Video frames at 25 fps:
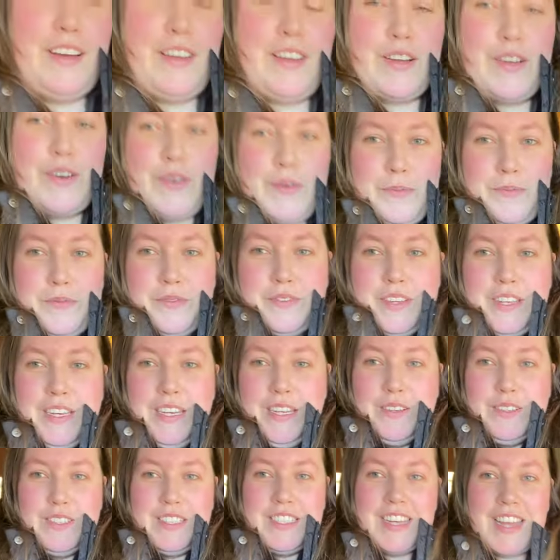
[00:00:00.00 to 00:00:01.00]
comfy
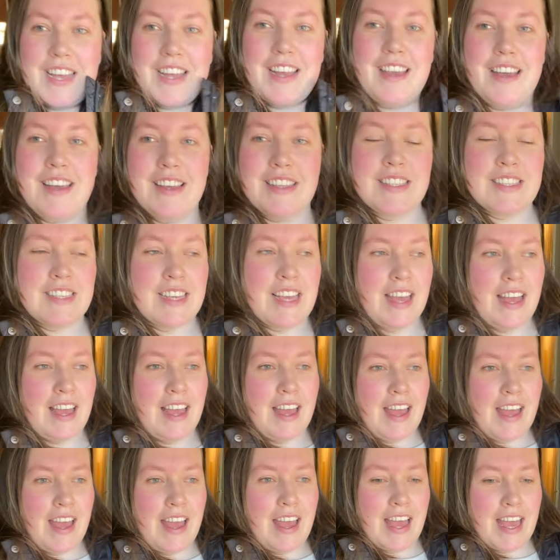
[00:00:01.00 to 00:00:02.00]
new jacket
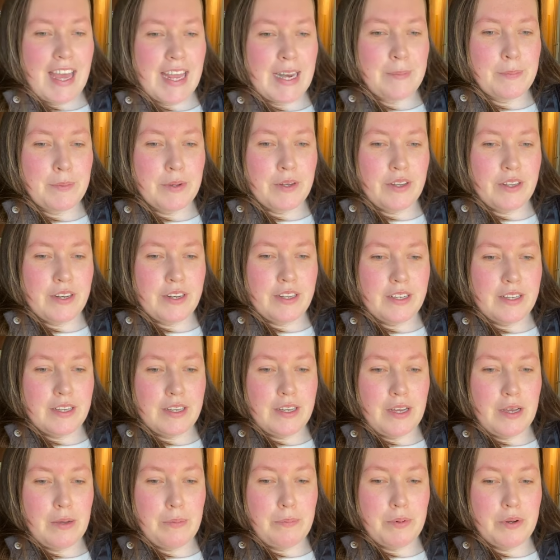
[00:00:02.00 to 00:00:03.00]
and I'm gonna
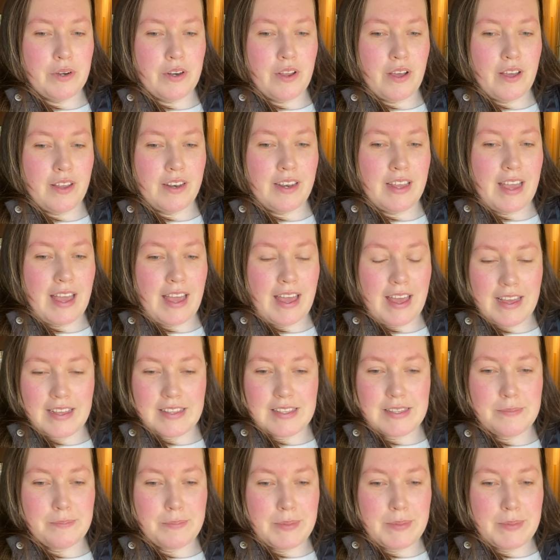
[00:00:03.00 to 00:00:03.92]
put on a hat,